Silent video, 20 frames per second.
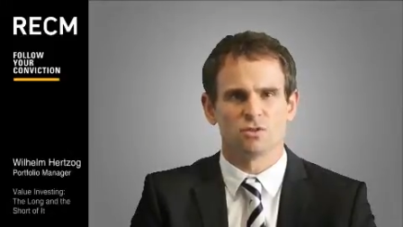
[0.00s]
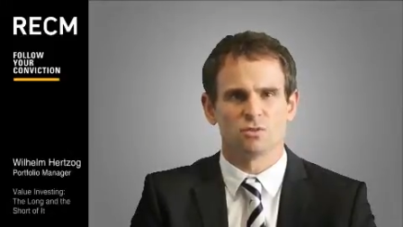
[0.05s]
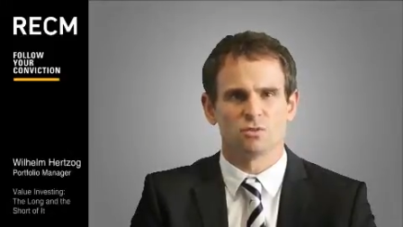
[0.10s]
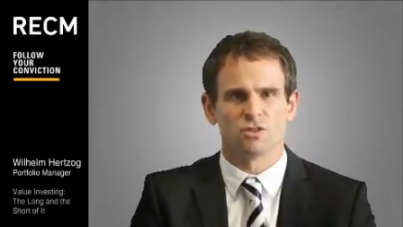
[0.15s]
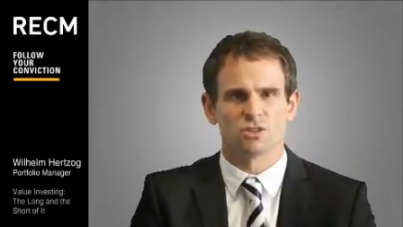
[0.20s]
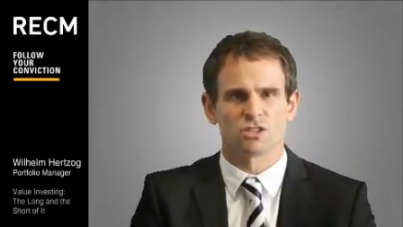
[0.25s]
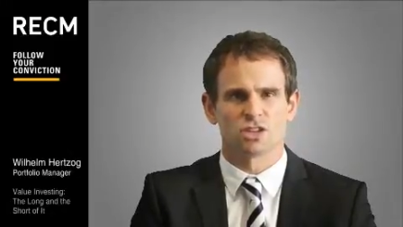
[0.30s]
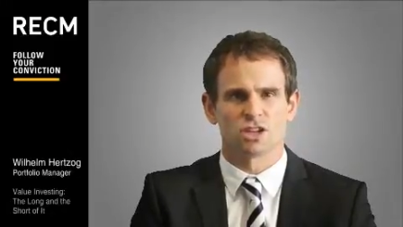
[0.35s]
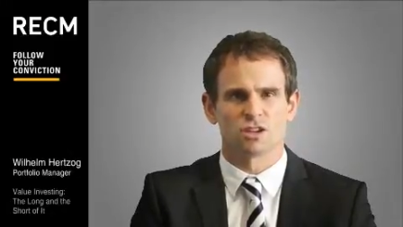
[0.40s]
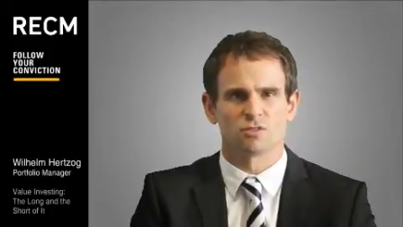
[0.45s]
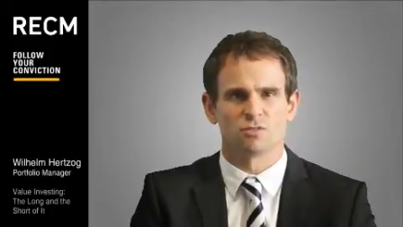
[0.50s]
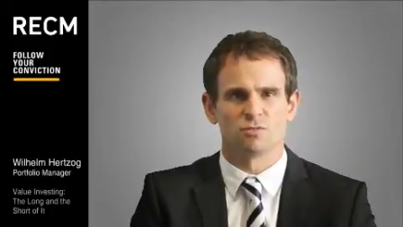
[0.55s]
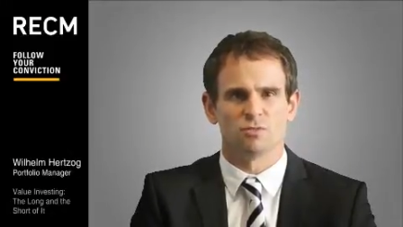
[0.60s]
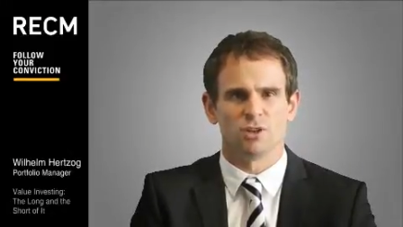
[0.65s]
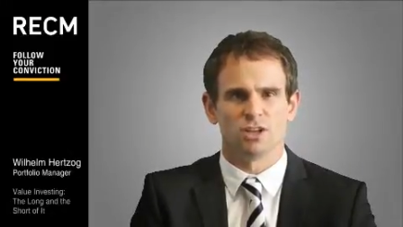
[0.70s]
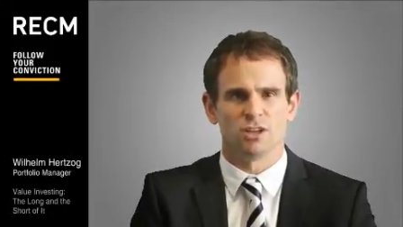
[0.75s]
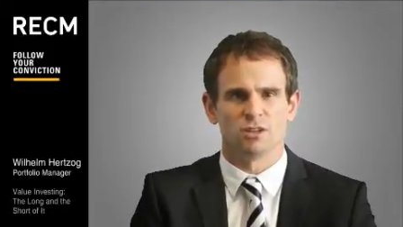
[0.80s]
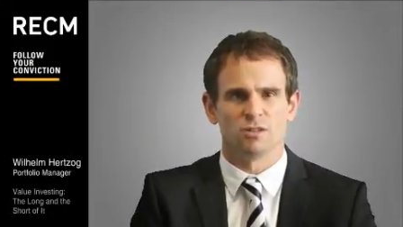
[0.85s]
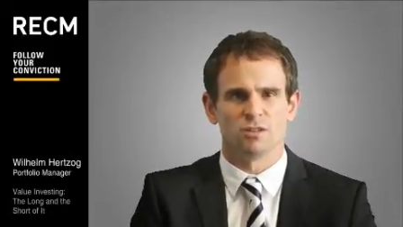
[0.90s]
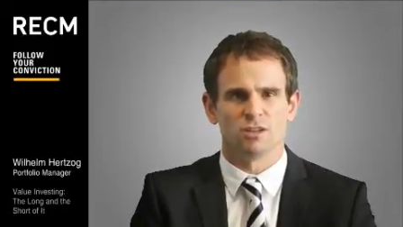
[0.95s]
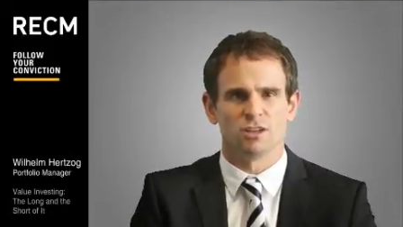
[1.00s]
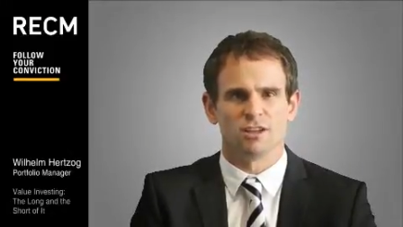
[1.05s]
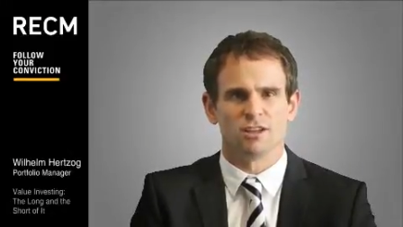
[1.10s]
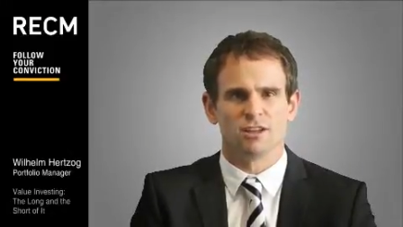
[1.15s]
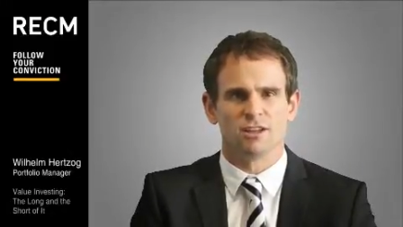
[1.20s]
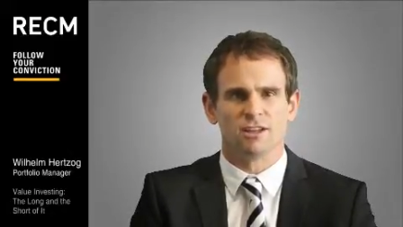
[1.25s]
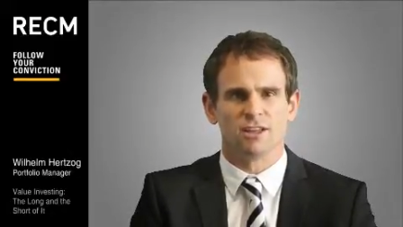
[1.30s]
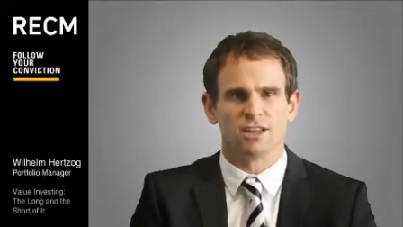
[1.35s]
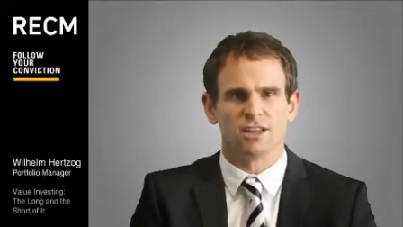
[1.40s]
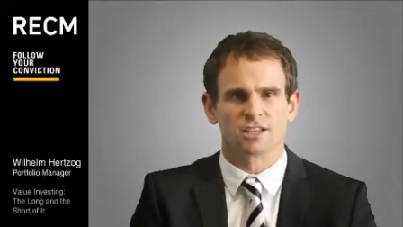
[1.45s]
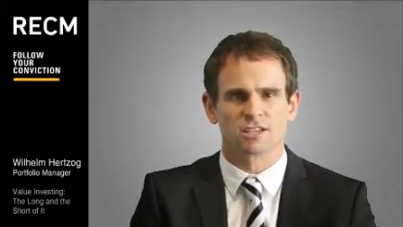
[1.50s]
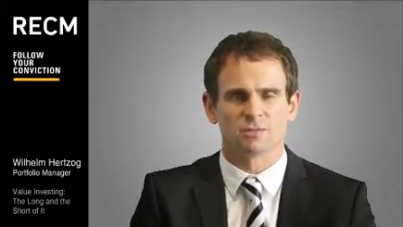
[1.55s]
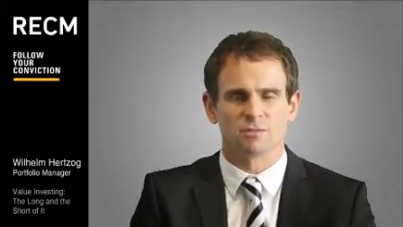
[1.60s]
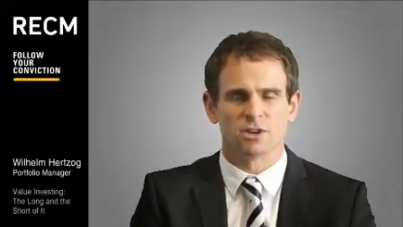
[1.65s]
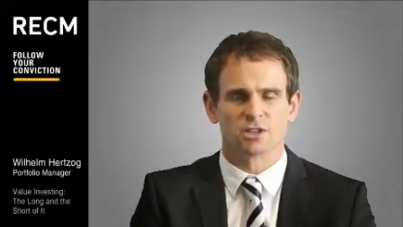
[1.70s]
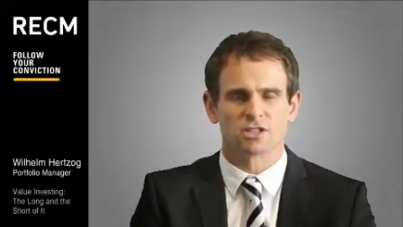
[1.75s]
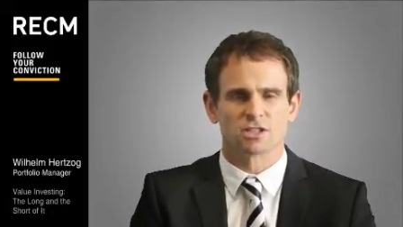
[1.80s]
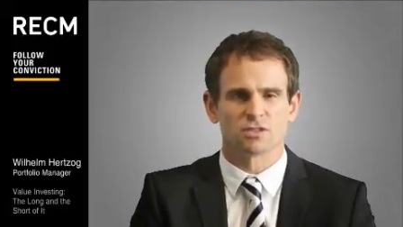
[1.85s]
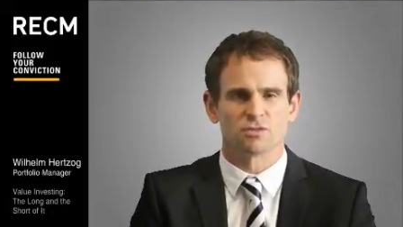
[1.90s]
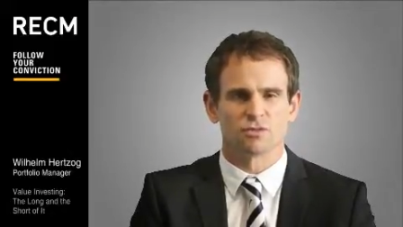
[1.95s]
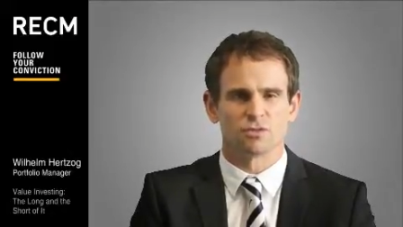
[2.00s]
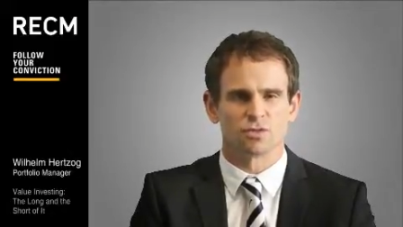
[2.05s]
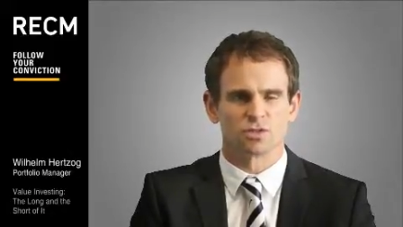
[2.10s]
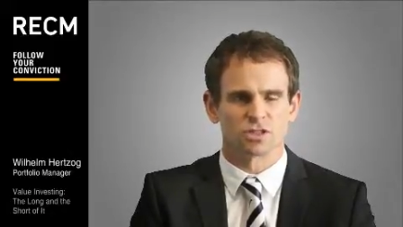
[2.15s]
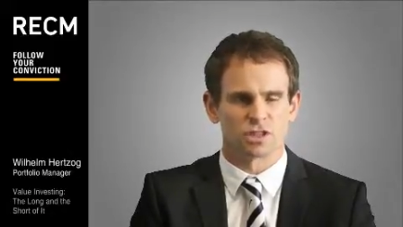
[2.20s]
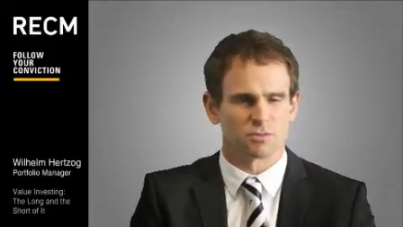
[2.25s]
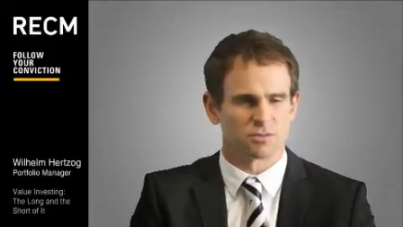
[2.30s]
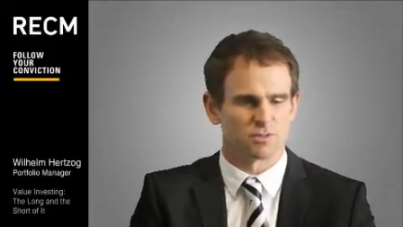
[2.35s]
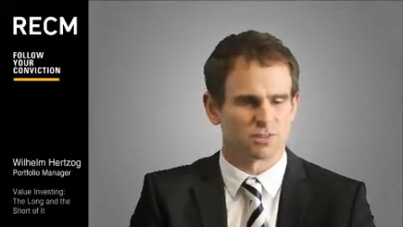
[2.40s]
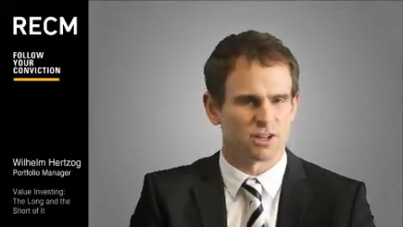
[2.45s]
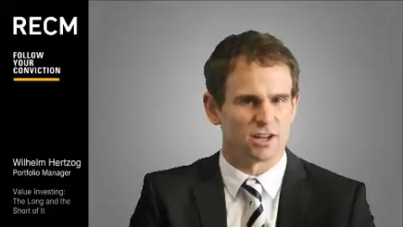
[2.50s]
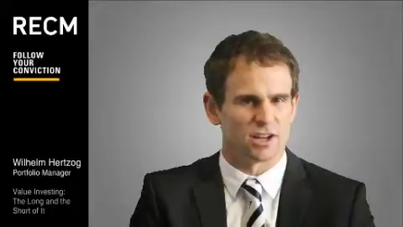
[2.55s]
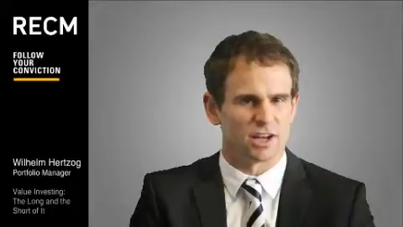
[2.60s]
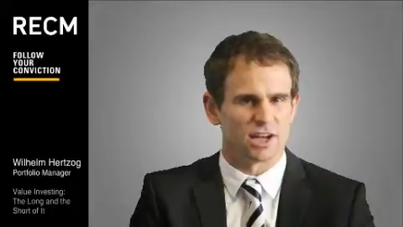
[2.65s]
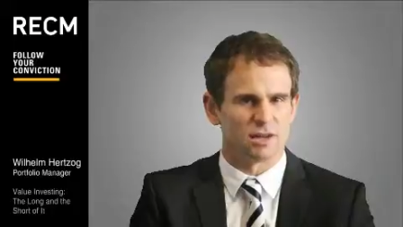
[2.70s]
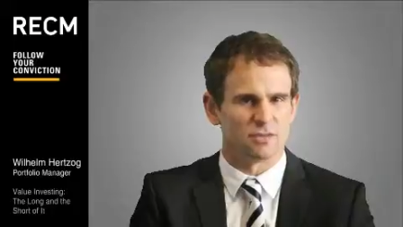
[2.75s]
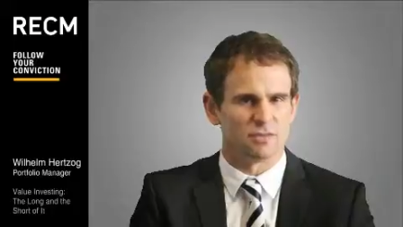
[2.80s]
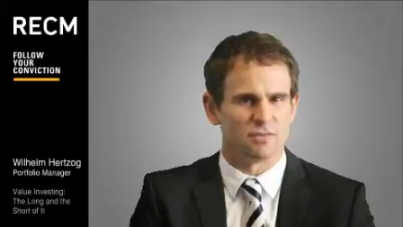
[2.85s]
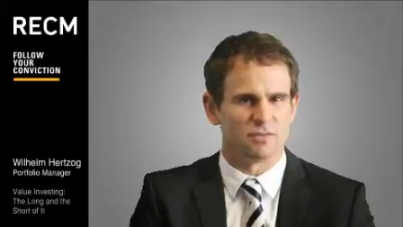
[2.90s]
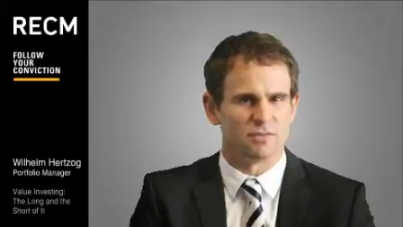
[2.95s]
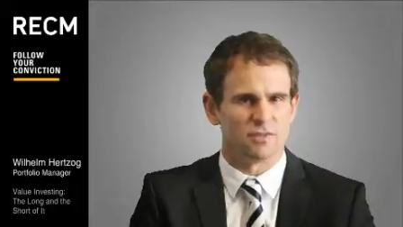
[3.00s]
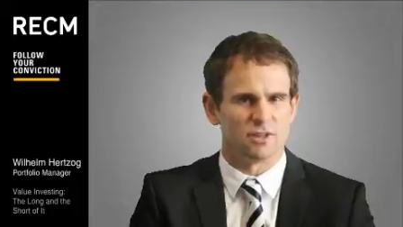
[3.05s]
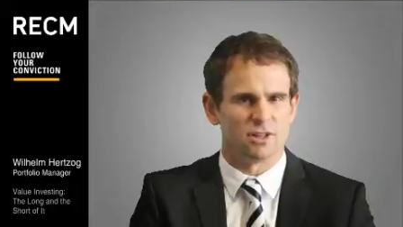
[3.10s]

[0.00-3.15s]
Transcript: which have been expensive for some time,